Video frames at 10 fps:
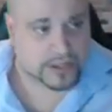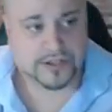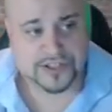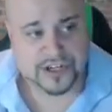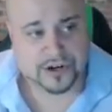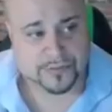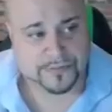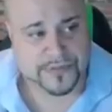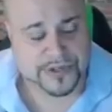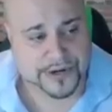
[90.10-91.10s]
So,
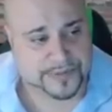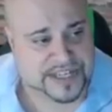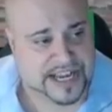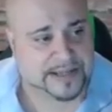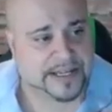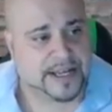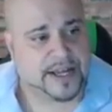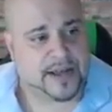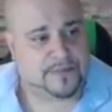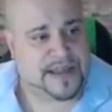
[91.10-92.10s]
you know what I'm saying?
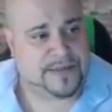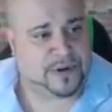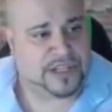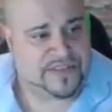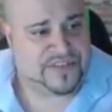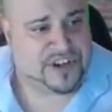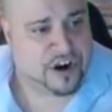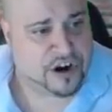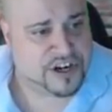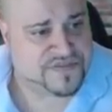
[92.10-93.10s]
People live in
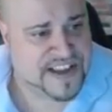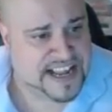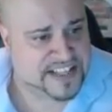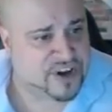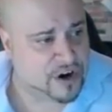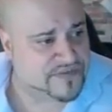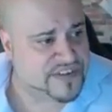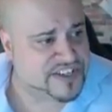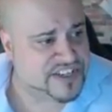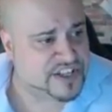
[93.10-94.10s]
cars, vans,
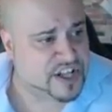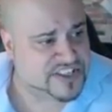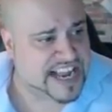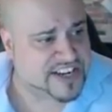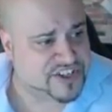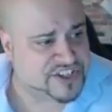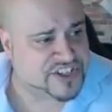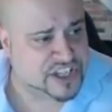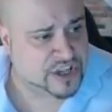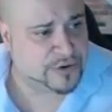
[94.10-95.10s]
RVs in Los Angeles
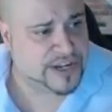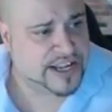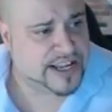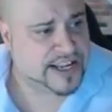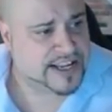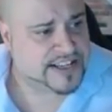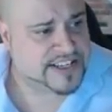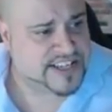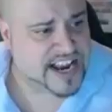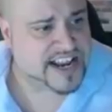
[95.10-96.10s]
alone,
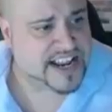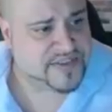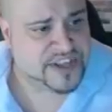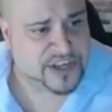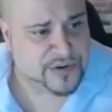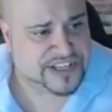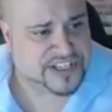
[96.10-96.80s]
citing the U.S.